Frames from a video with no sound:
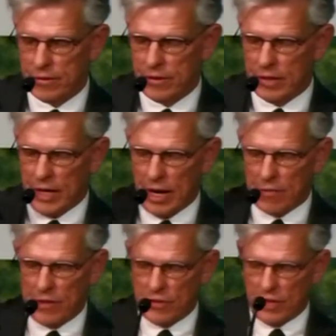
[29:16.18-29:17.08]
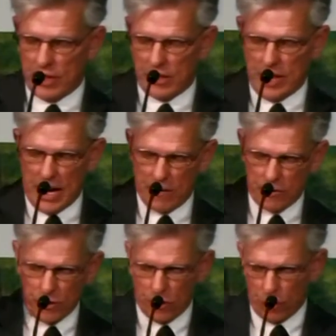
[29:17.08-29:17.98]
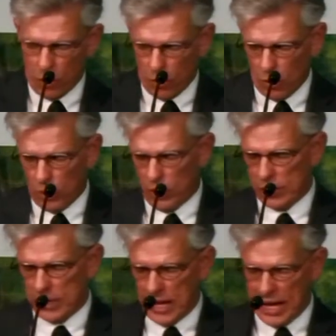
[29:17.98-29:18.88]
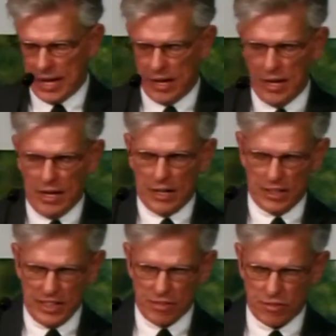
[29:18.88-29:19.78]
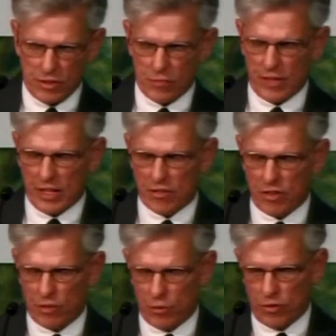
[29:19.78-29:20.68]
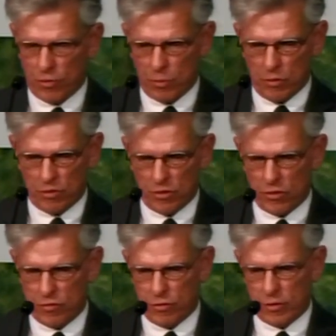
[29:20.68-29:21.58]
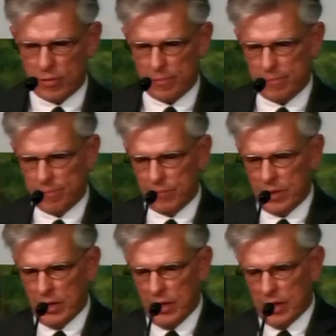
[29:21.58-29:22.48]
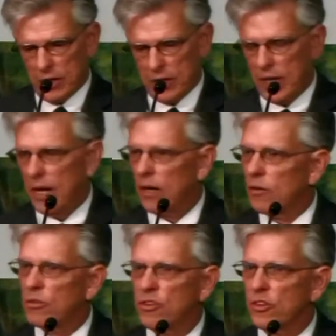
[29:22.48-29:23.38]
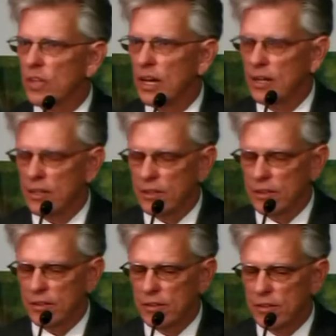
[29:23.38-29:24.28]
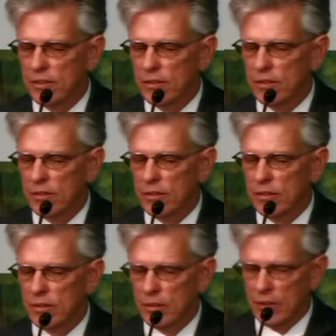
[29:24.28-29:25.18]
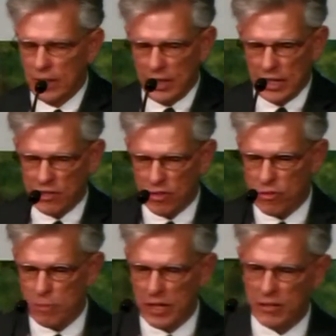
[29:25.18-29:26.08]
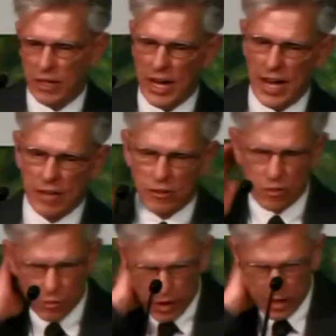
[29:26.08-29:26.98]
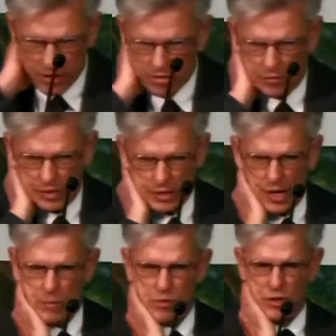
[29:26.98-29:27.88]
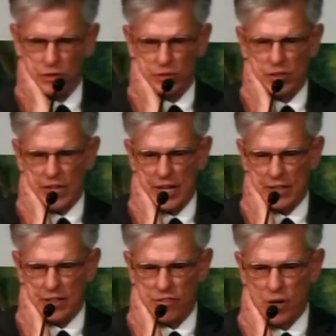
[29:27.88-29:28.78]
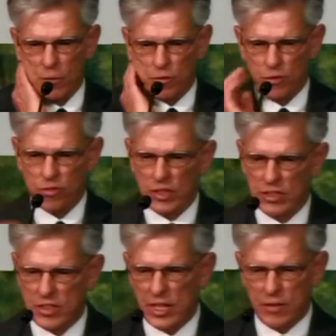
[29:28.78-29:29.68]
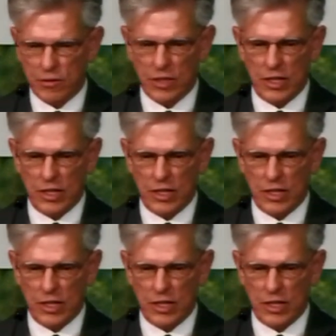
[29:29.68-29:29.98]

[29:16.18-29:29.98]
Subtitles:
Everything down through the whole day, a list of things that she was supposed to do for him, and how she hated it. It just made the hackles rise every time she looked at that list, which was continually